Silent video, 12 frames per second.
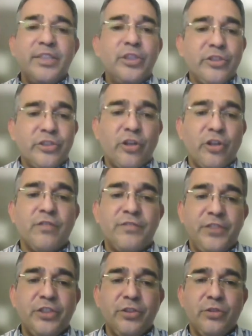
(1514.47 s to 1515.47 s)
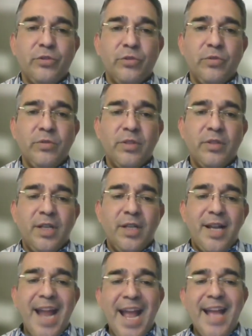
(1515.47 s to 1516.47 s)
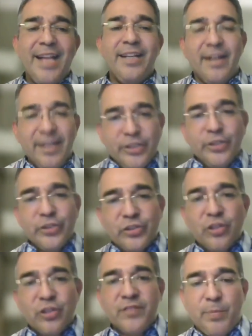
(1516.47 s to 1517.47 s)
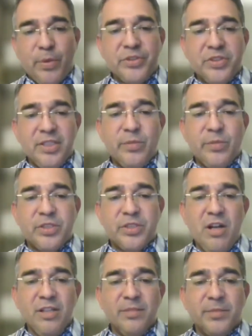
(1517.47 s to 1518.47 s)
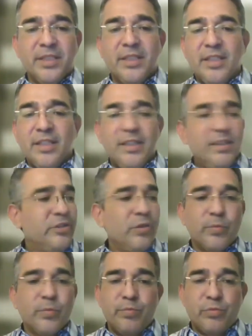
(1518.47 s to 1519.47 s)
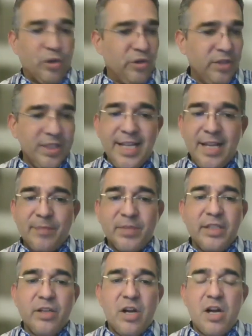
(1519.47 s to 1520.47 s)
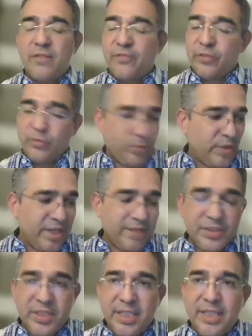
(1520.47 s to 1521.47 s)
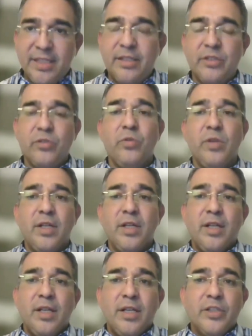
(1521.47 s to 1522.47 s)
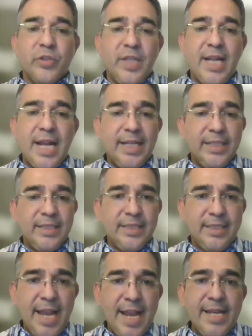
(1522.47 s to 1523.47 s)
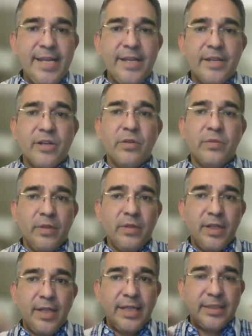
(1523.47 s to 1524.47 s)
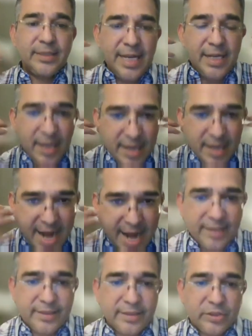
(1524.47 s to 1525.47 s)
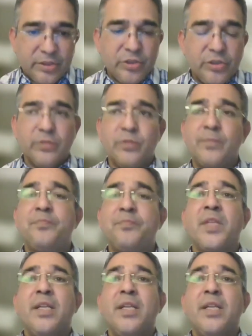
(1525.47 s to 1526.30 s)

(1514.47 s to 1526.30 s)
underserved you and underserved the person that was calling me. So turn the damn thing off or whatever you need to do so that I can stay here and stay connected to you.